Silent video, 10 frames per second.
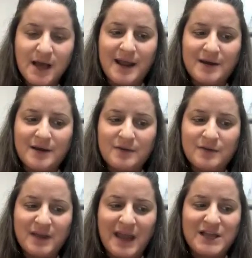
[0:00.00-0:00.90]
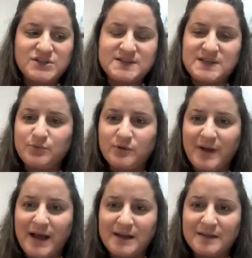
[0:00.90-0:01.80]
And the agency
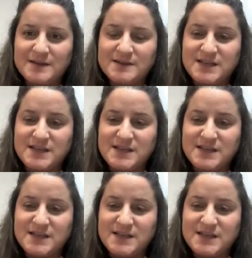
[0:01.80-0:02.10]
providing these